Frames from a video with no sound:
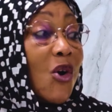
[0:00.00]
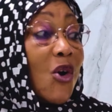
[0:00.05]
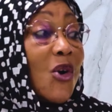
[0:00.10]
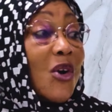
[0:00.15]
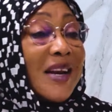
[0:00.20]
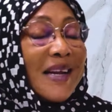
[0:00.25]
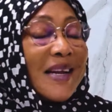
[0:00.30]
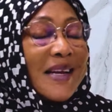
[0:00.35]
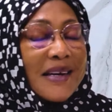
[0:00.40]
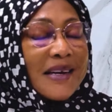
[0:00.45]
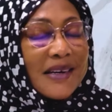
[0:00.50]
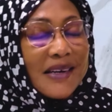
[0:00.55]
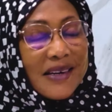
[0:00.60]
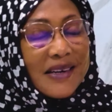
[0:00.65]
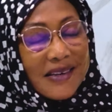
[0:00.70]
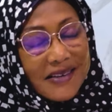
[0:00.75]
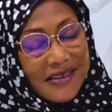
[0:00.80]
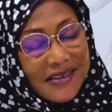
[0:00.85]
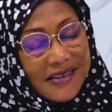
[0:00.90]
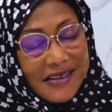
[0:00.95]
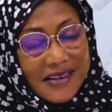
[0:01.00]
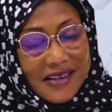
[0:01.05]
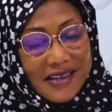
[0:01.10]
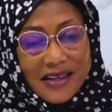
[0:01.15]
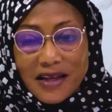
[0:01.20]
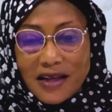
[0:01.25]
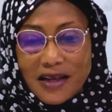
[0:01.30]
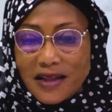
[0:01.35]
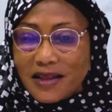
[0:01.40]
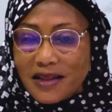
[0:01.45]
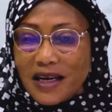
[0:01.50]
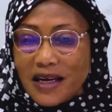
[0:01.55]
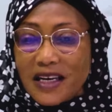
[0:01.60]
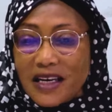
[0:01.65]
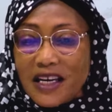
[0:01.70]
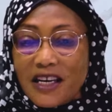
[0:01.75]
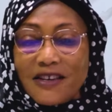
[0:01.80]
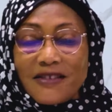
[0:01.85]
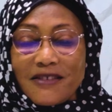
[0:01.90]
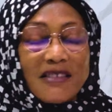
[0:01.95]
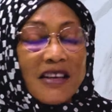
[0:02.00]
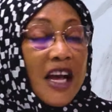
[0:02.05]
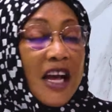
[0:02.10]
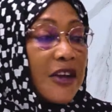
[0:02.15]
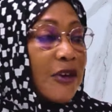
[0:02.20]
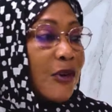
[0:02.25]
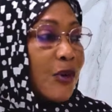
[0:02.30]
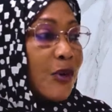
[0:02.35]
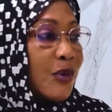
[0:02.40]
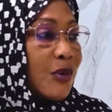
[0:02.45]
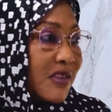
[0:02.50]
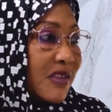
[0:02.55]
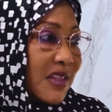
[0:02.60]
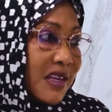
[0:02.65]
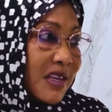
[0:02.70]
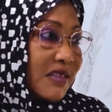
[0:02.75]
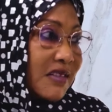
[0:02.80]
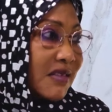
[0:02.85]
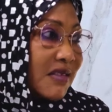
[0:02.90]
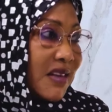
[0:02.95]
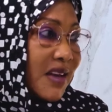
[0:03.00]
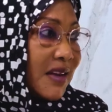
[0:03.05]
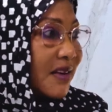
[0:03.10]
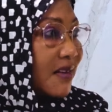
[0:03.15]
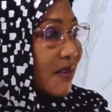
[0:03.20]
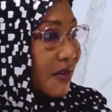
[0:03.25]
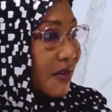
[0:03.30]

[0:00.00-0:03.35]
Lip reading: oligarchs, then it's a useless thing.